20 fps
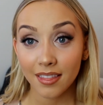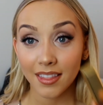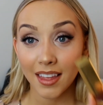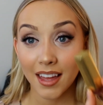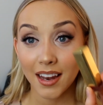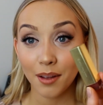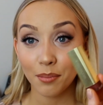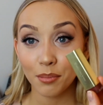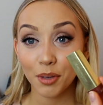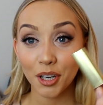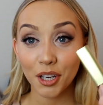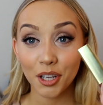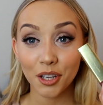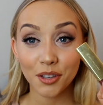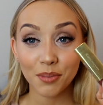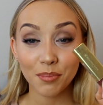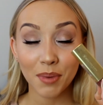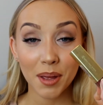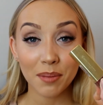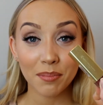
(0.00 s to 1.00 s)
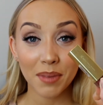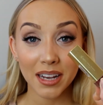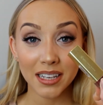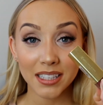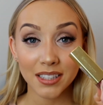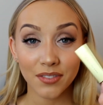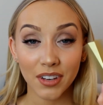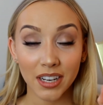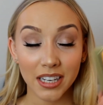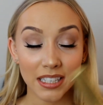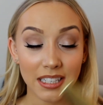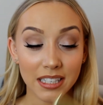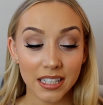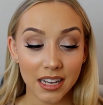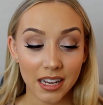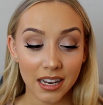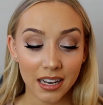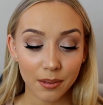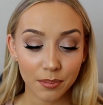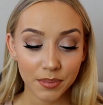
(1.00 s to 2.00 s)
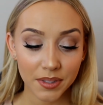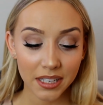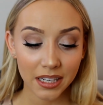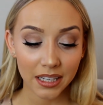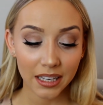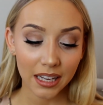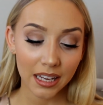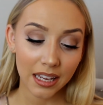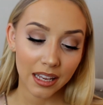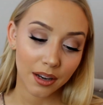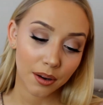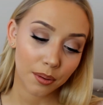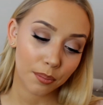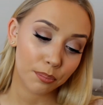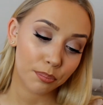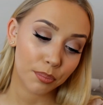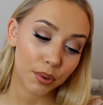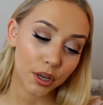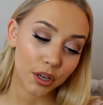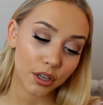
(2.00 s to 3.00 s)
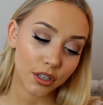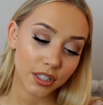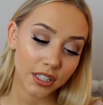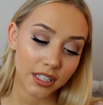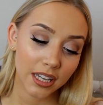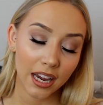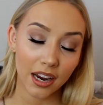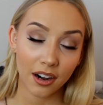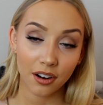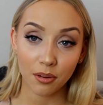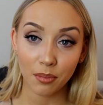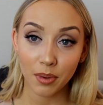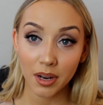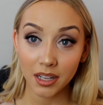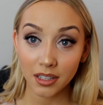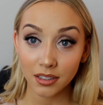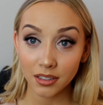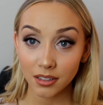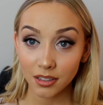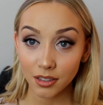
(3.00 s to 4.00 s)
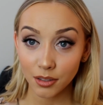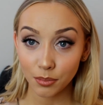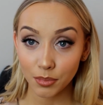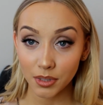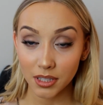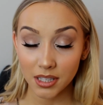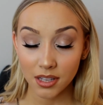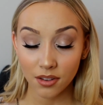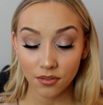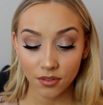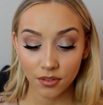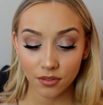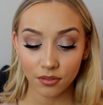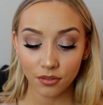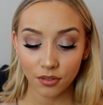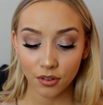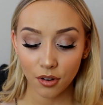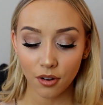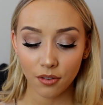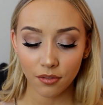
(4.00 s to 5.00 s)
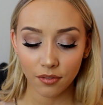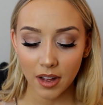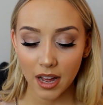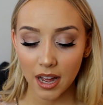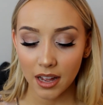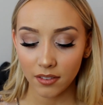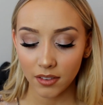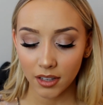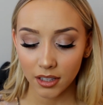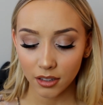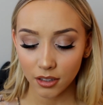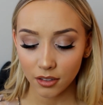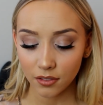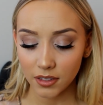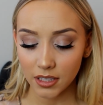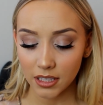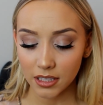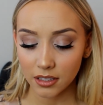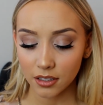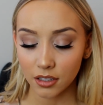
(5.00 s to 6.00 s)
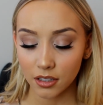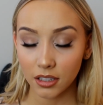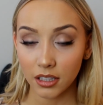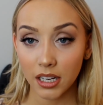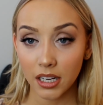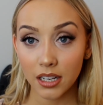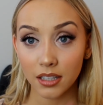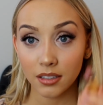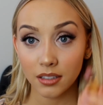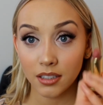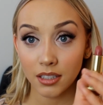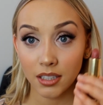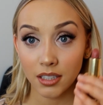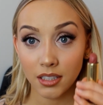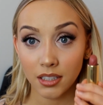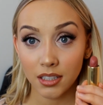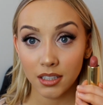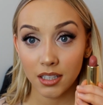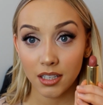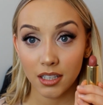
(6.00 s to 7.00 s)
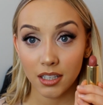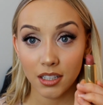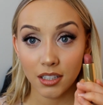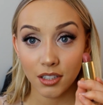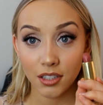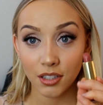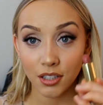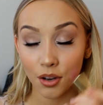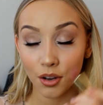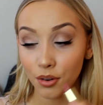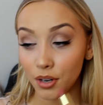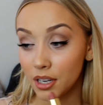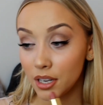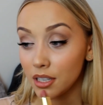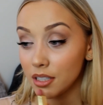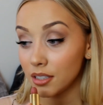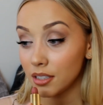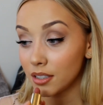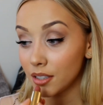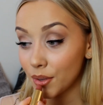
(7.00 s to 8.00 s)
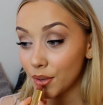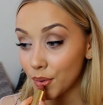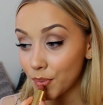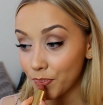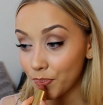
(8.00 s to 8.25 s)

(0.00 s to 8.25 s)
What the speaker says: Then I'm going to use my Max Factor lipstick in Burnt Caramel, number 745. I love this colour. It's so nice.